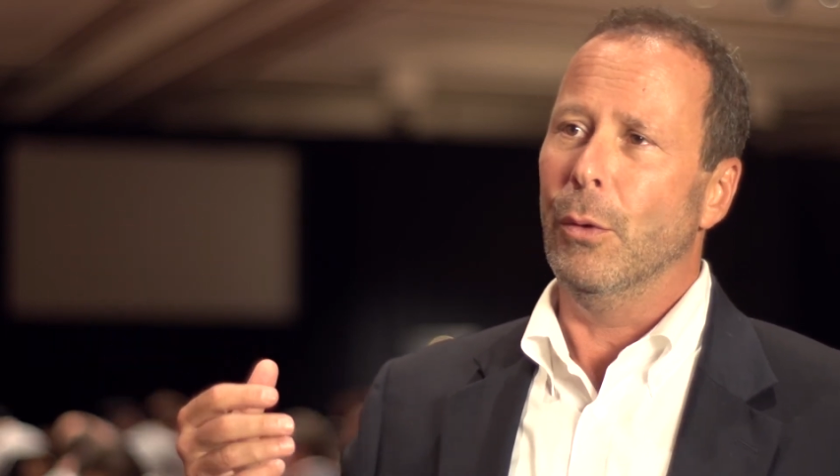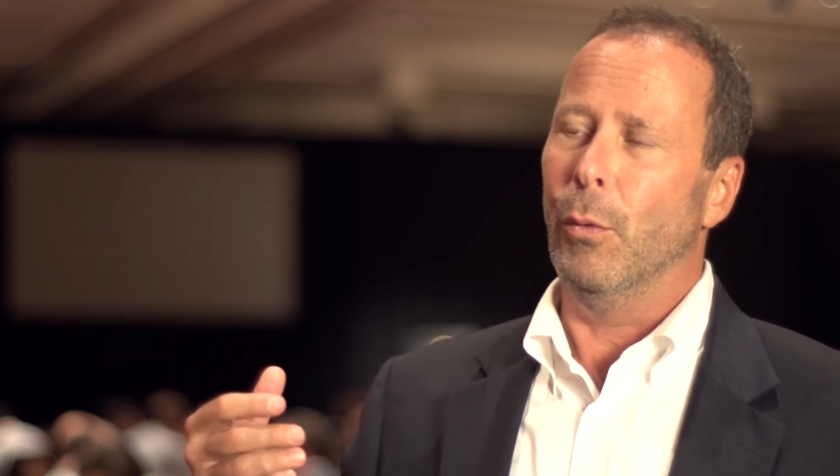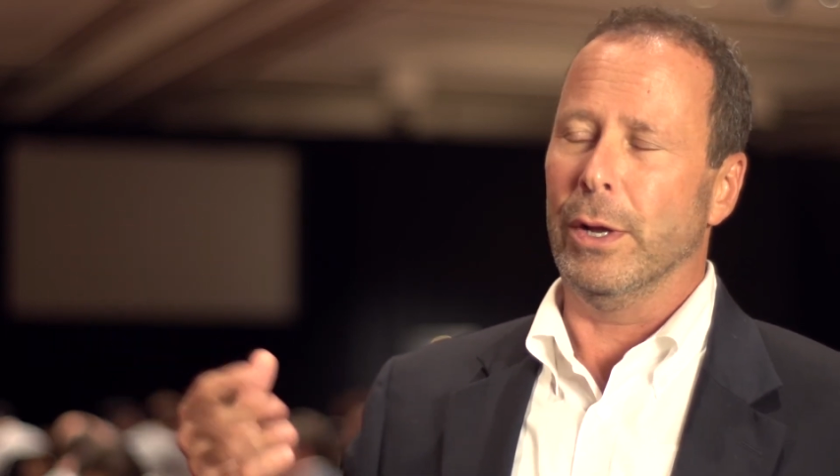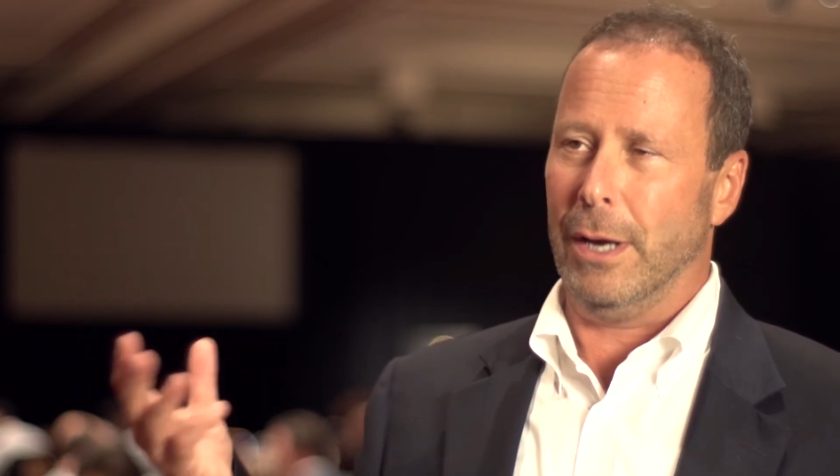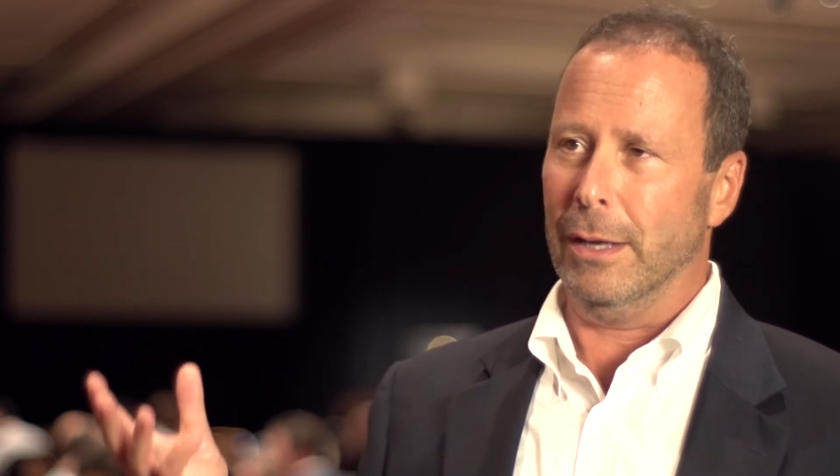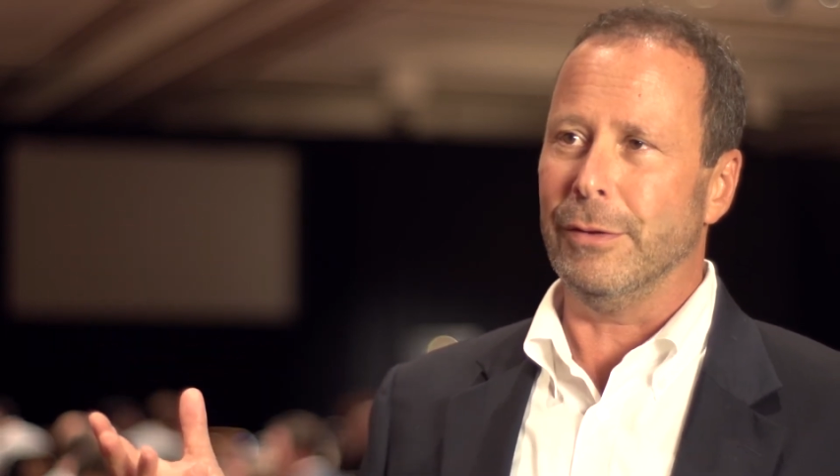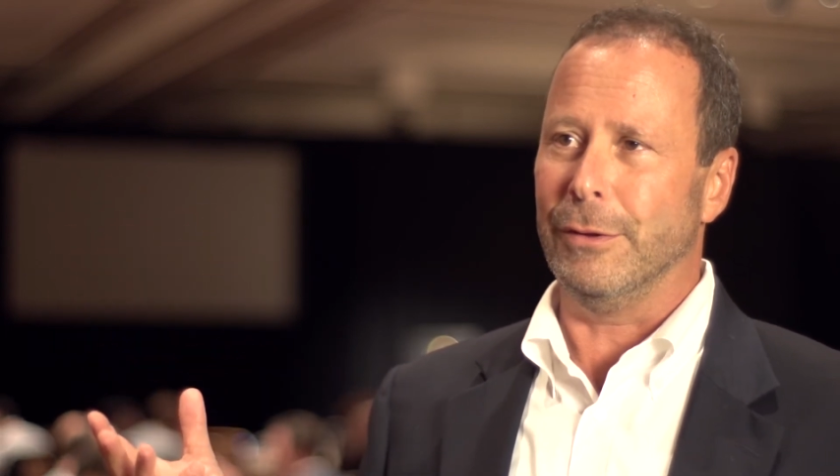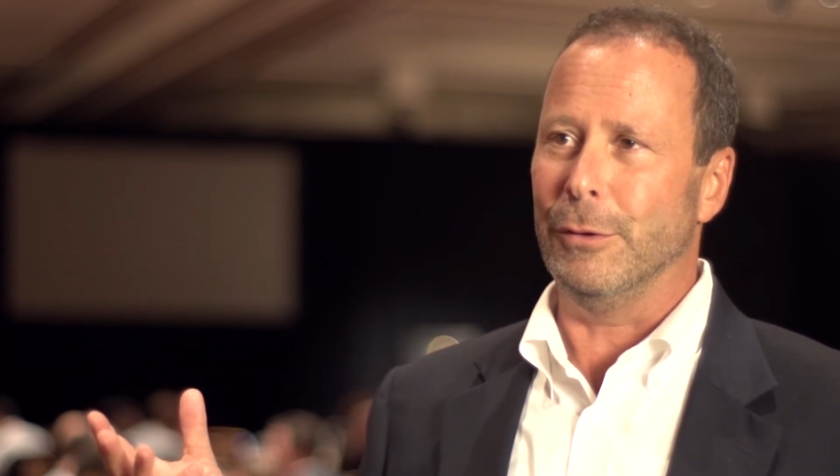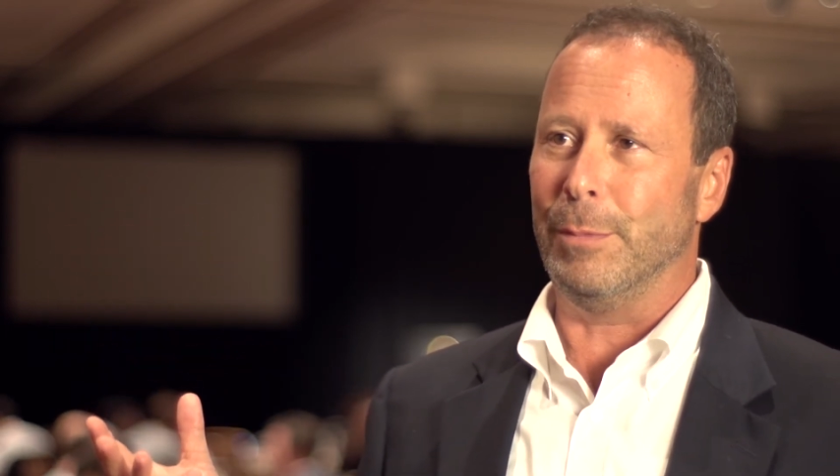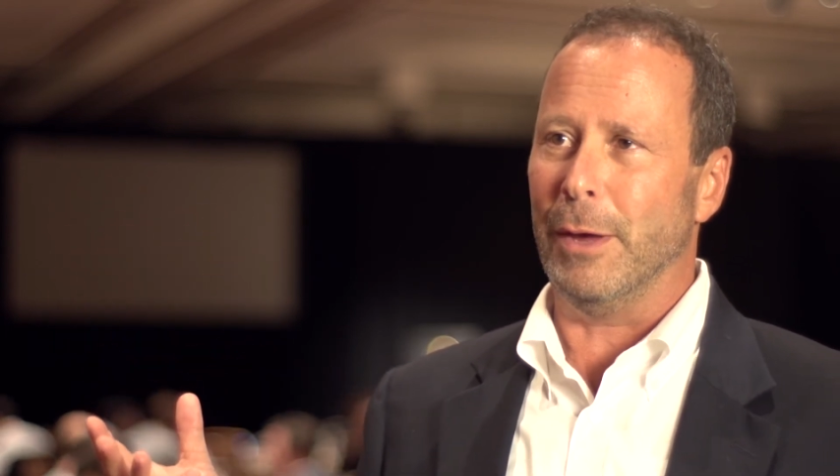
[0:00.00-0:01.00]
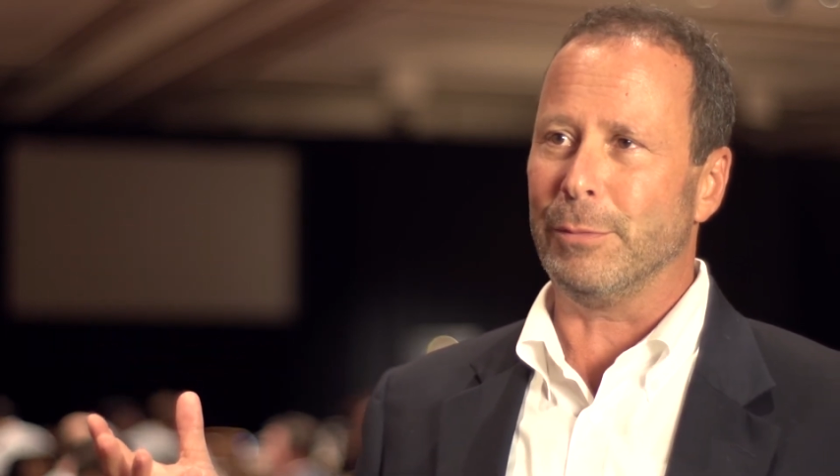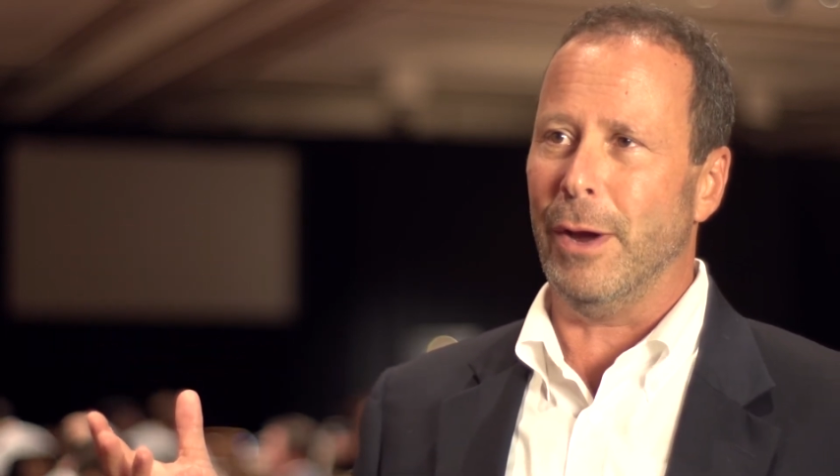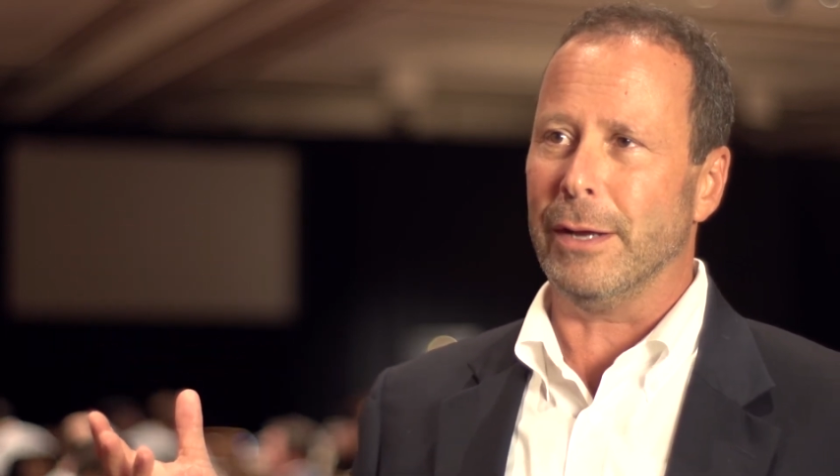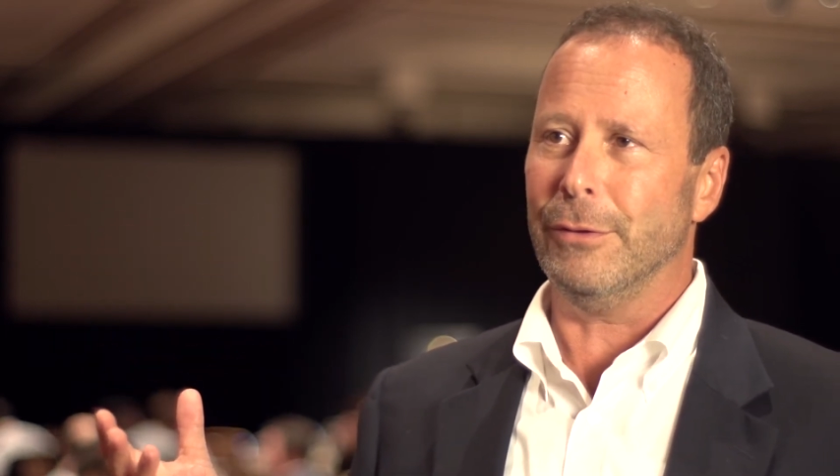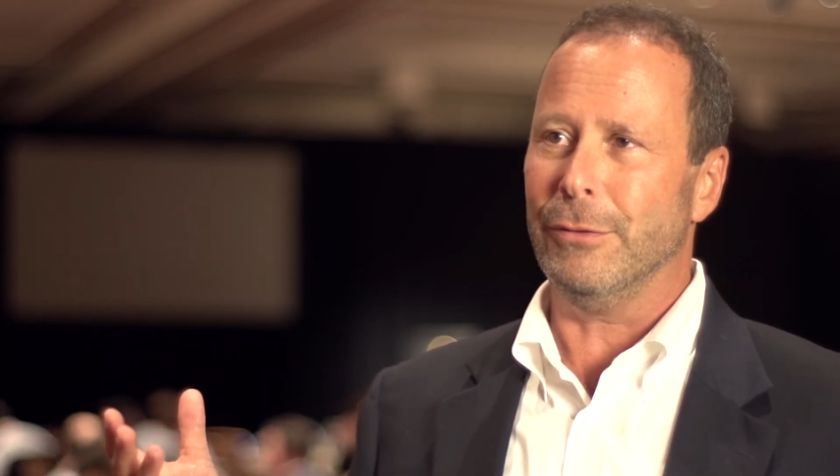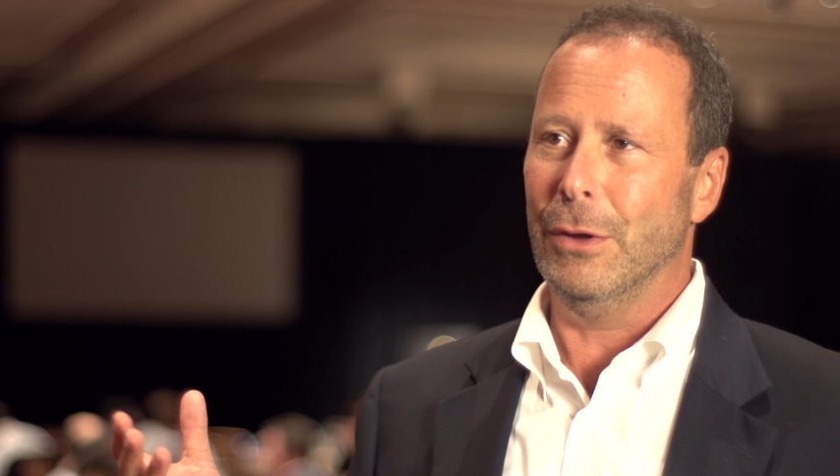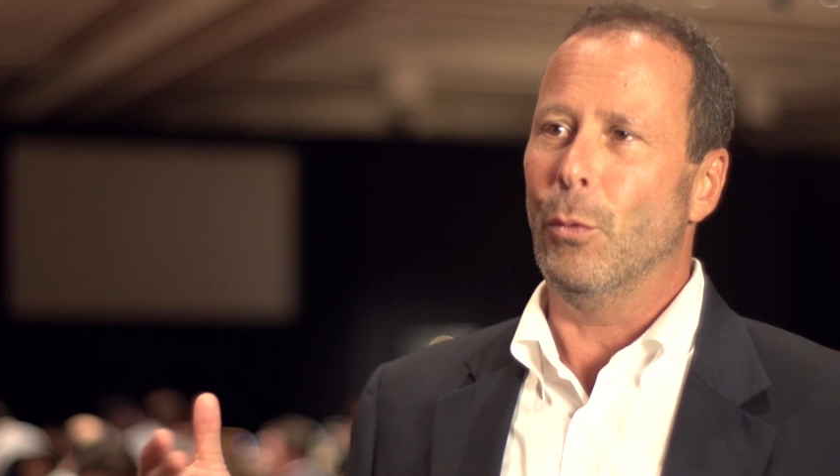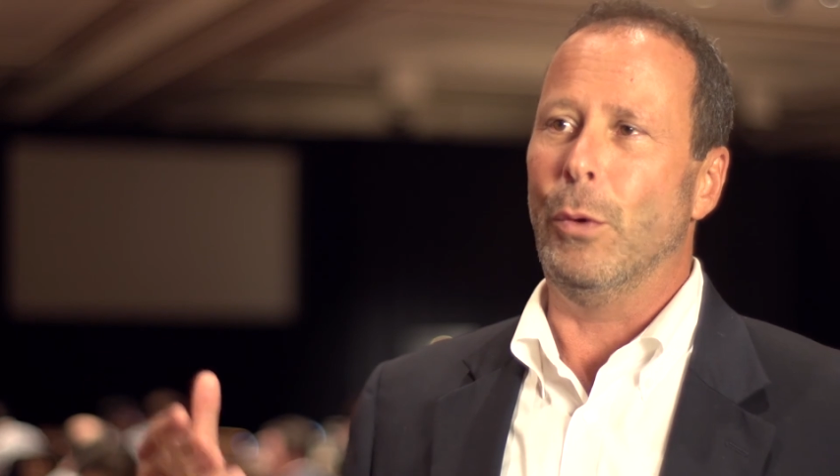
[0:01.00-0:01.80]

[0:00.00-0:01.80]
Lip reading: What constitutes best practice?